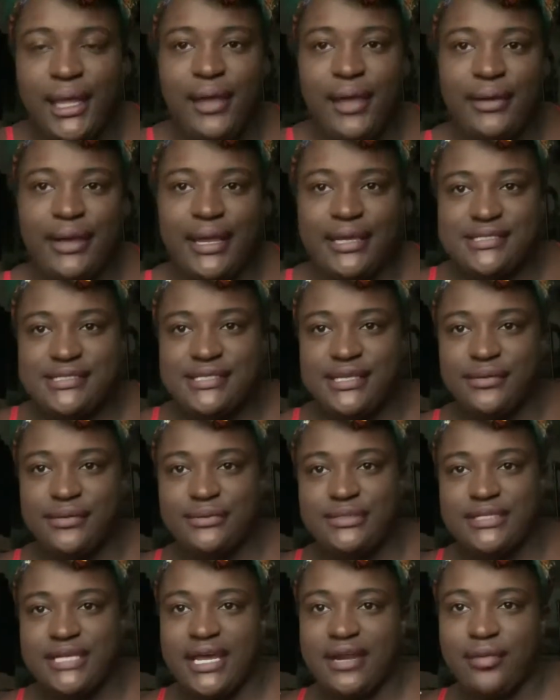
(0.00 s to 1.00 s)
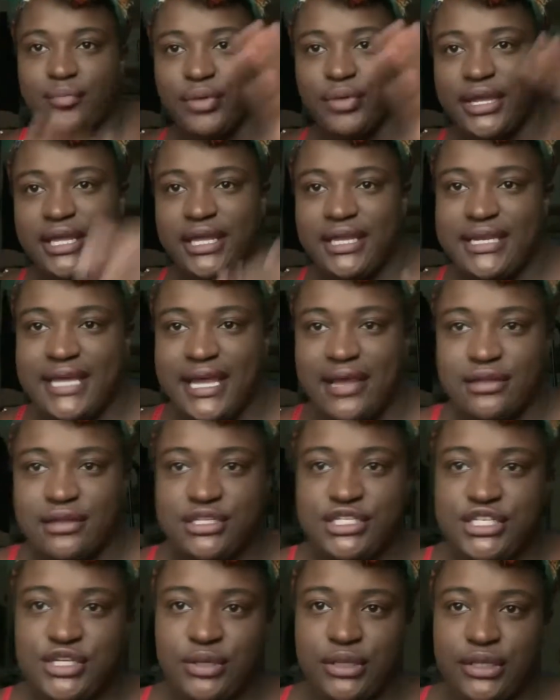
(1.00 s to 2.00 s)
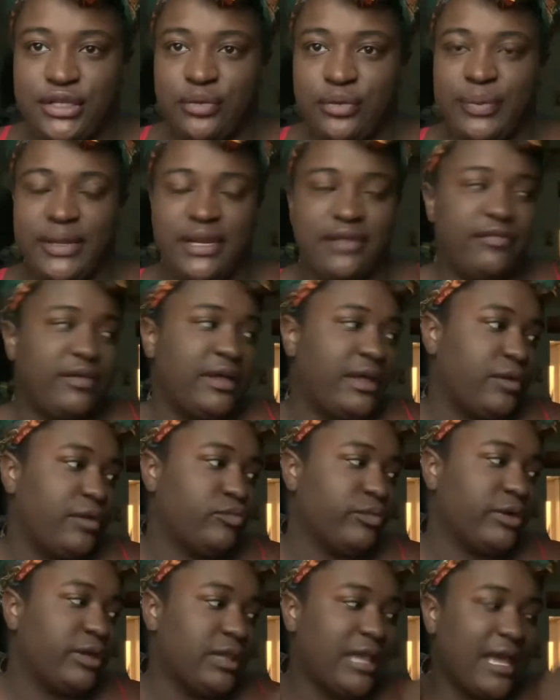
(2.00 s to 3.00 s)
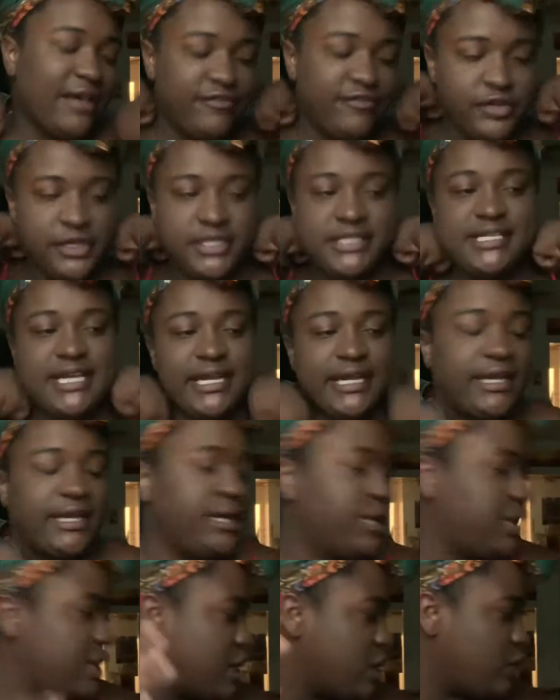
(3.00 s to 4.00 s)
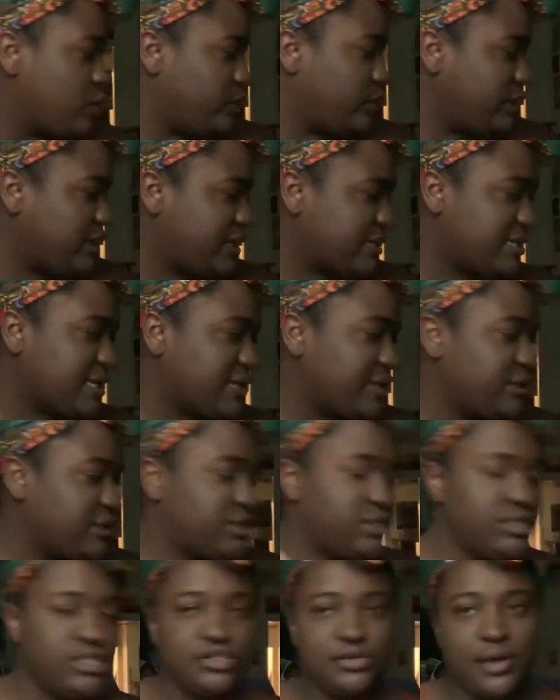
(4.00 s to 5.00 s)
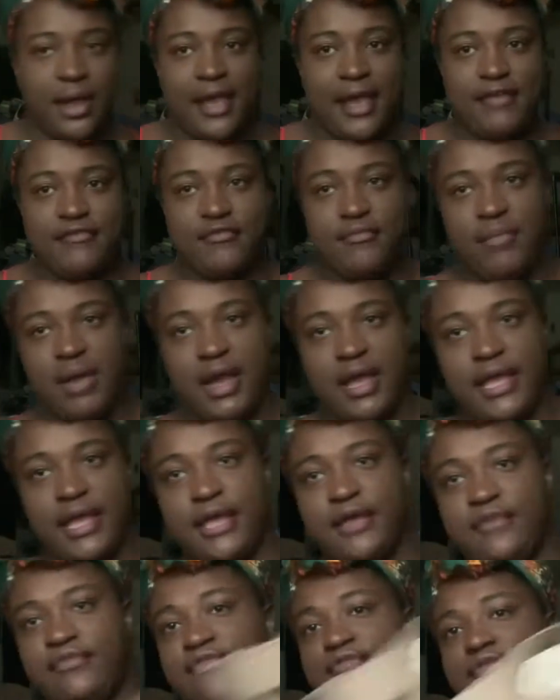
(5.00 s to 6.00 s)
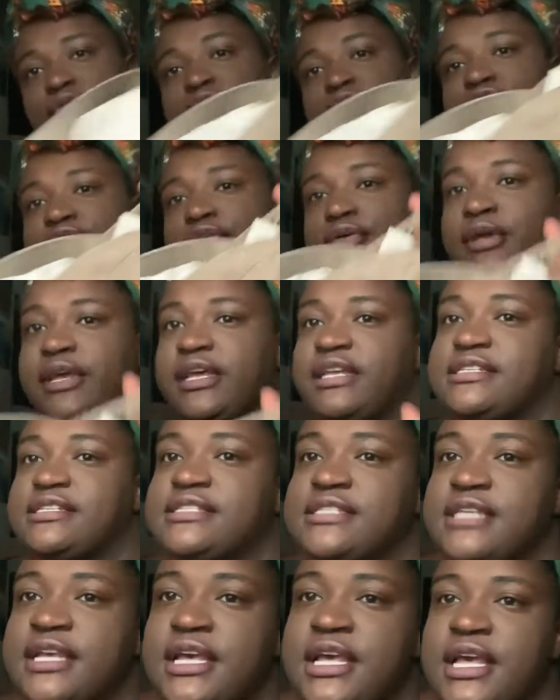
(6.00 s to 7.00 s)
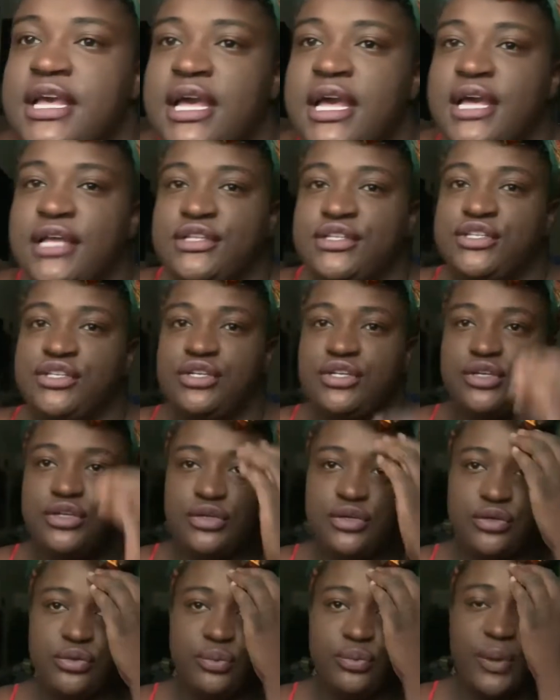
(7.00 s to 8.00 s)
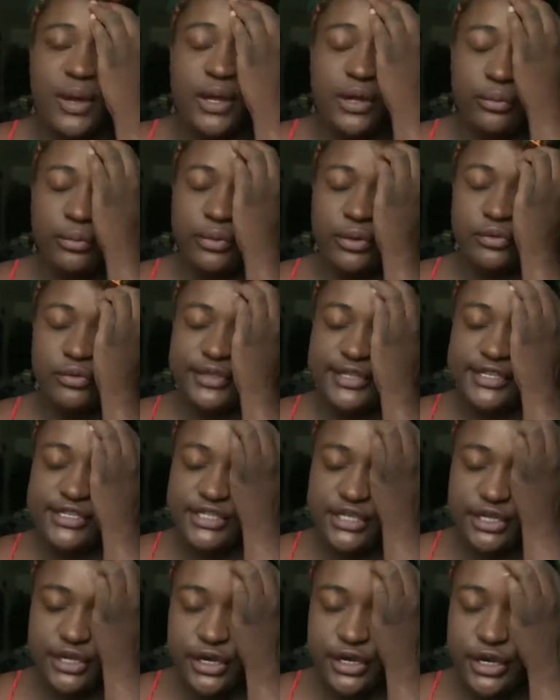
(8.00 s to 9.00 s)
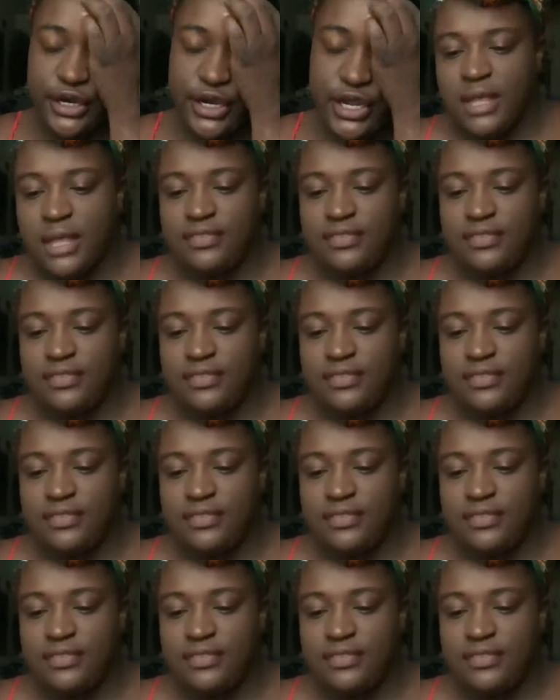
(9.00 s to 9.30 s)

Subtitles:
Okay, so to kind of bring you down to a little bit of a real life for a second, we decided to drive my Ford Focus to Bonnaroo this year.